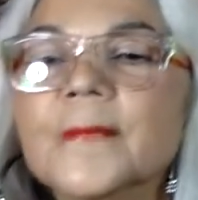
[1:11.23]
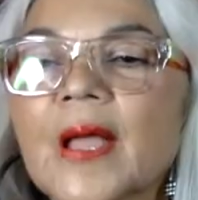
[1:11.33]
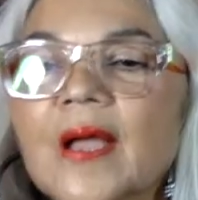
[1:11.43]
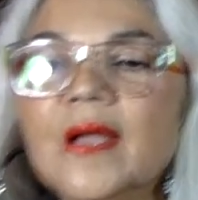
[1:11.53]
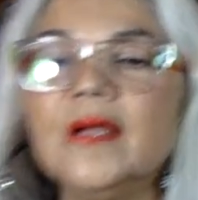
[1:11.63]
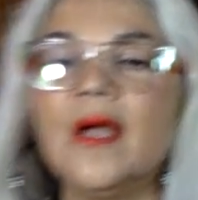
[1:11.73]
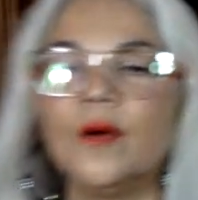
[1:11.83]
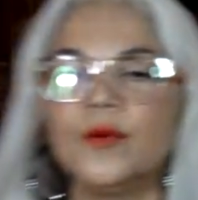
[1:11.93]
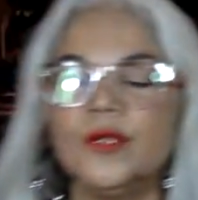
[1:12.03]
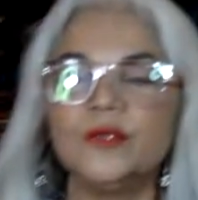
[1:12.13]
Hey,
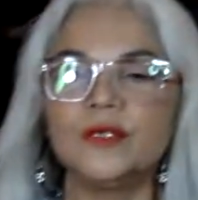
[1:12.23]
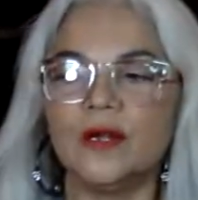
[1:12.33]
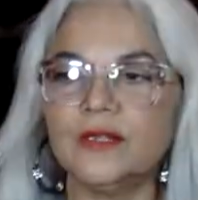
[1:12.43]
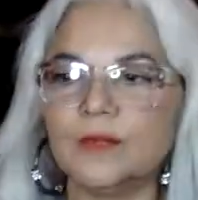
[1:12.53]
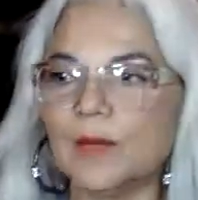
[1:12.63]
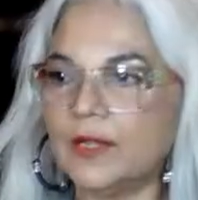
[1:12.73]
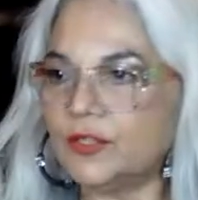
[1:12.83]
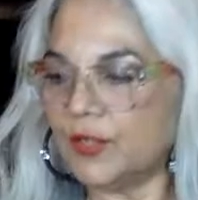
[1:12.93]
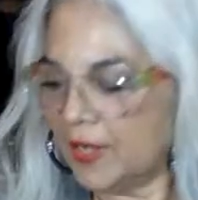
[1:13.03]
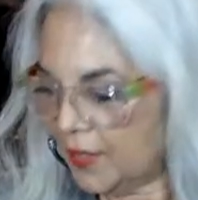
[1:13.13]
how are you, Tanya? I'm
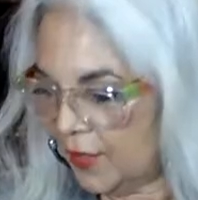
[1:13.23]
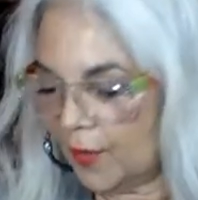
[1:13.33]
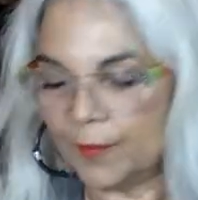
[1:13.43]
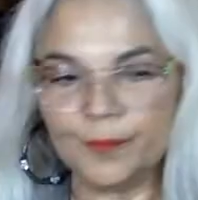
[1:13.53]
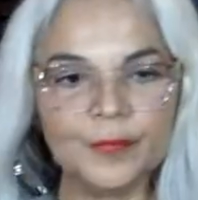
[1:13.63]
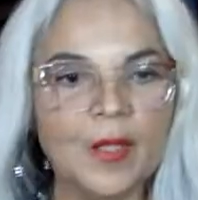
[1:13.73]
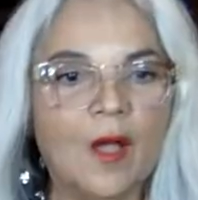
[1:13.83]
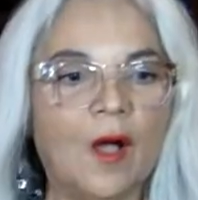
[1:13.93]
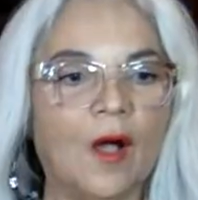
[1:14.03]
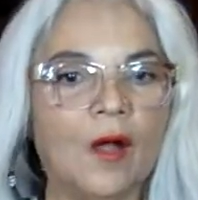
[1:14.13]
glad you're here.
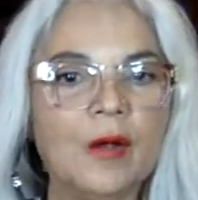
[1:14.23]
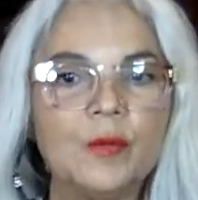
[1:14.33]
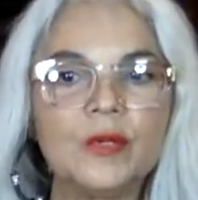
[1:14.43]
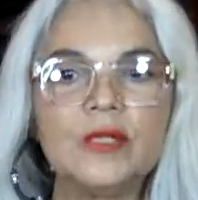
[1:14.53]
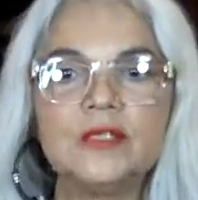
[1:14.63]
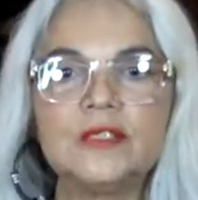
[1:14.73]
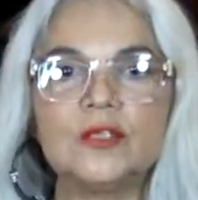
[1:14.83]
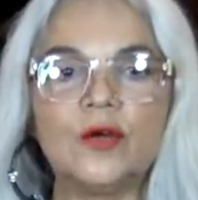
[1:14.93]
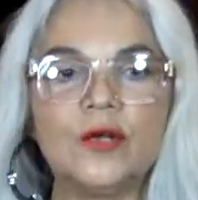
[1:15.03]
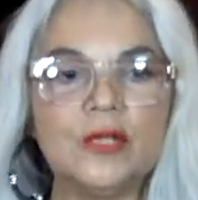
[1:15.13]
All right, we're going to get
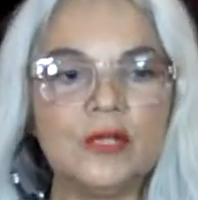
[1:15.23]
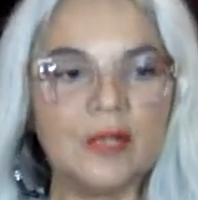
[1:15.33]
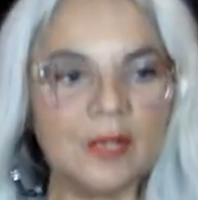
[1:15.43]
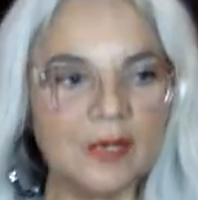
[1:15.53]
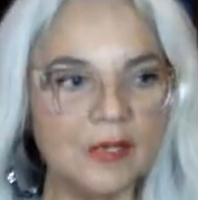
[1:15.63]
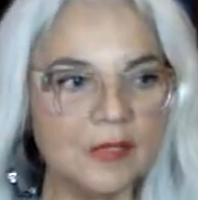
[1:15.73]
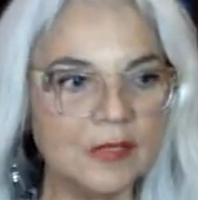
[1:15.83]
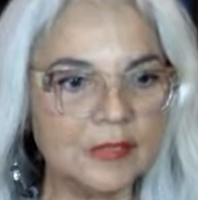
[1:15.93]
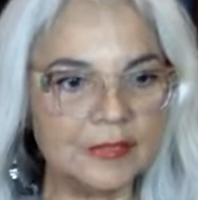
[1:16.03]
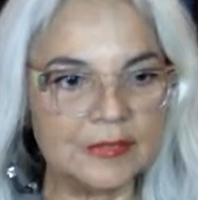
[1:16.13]
started,
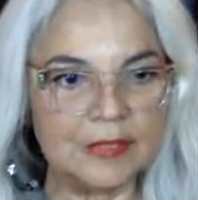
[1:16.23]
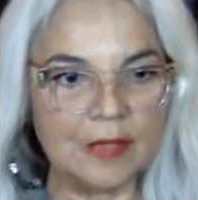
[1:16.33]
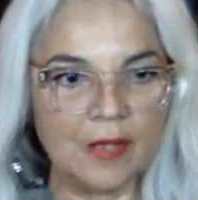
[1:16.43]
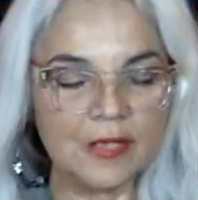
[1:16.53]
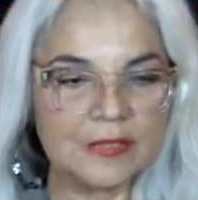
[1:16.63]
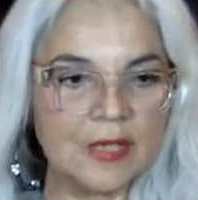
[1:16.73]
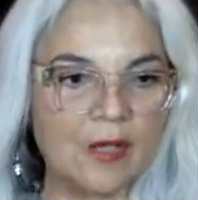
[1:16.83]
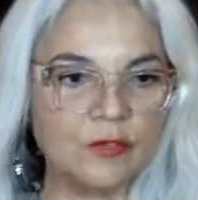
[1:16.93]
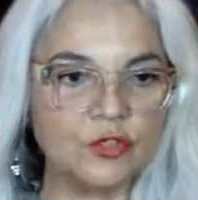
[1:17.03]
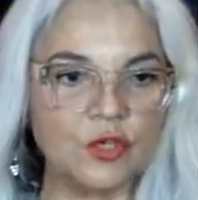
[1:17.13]
and let's see. I guess
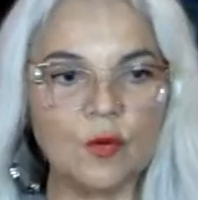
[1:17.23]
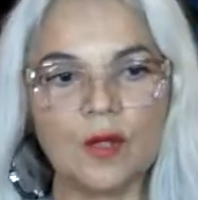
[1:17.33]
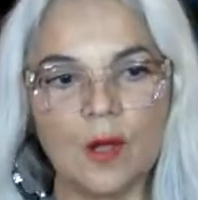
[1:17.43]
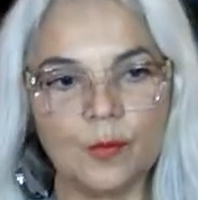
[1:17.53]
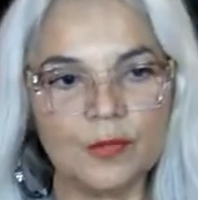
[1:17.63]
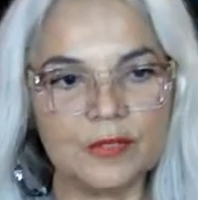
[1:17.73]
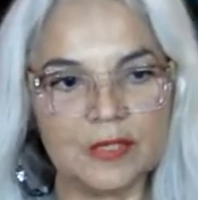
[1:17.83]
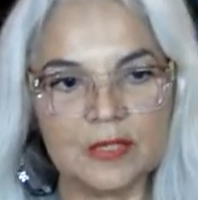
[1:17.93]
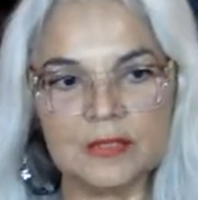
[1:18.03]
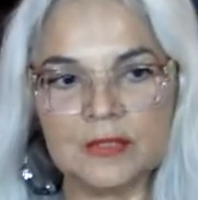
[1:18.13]
I'll show a couple of
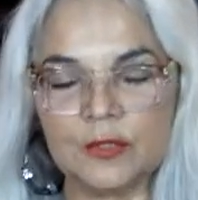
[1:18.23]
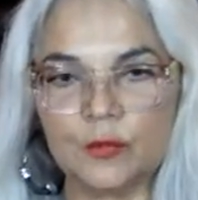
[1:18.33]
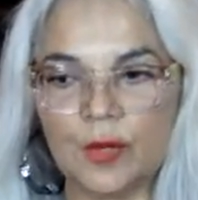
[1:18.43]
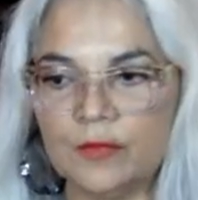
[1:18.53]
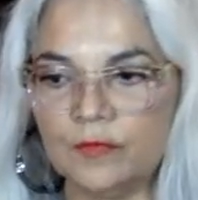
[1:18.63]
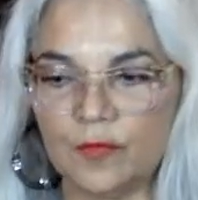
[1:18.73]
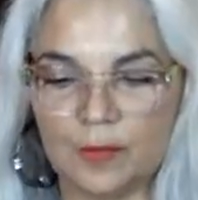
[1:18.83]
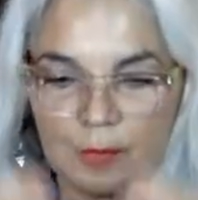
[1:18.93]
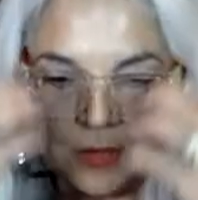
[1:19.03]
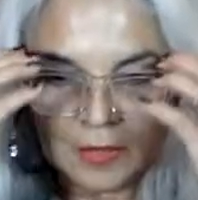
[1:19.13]
things that are right in
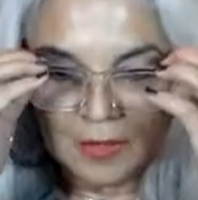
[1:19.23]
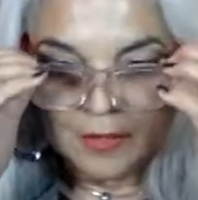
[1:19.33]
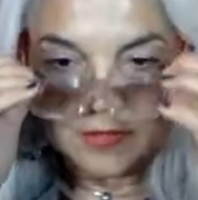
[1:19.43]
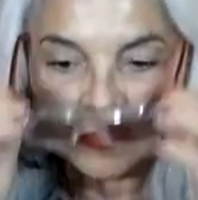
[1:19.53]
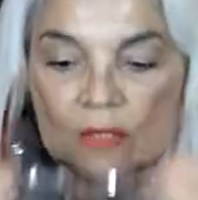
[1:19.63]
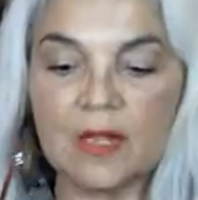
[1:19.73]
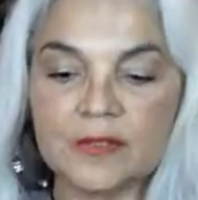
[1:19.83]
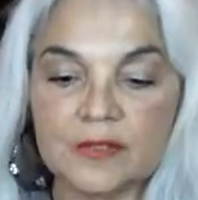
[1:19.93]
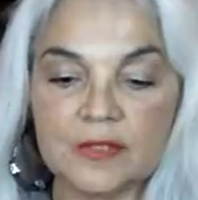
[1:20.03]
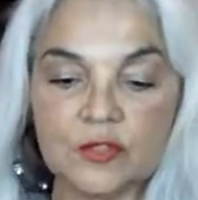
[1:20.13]
front of me. These
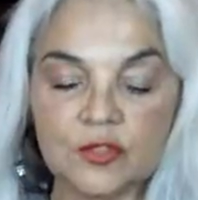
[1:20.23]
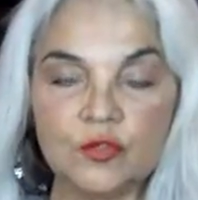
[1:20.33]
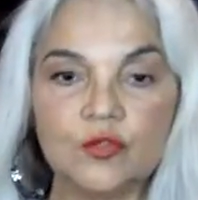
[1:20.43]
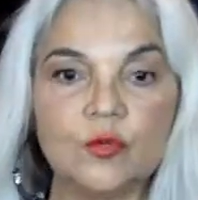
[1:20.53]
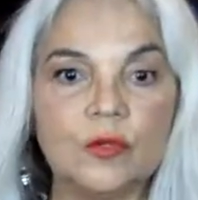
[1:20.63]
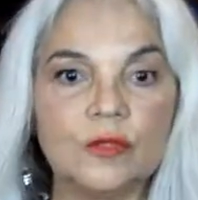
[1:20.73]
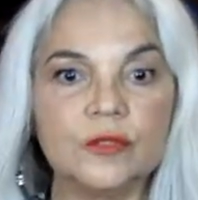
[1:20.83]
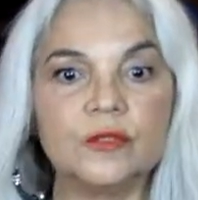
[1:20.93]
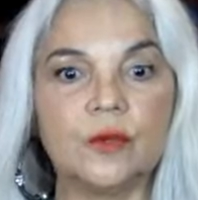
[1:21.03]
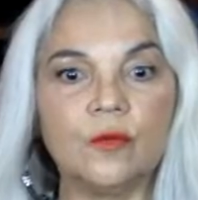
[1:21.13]
glasses, as usual, are
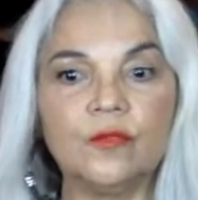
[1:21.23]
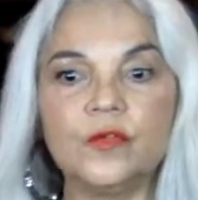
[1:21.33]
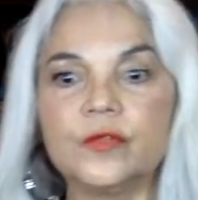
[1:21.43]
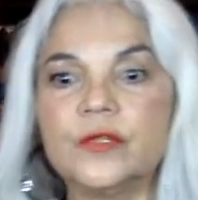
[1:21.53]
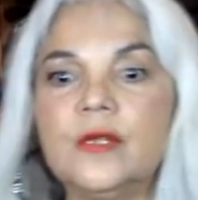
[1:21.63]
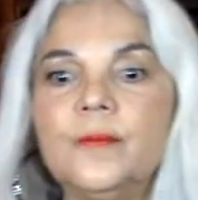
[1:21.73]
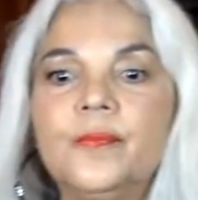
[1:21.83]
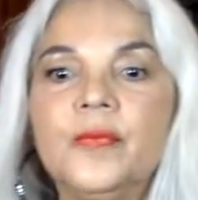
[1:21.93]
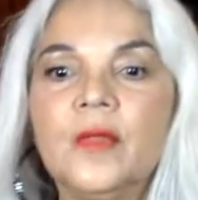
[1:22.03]
so filthy.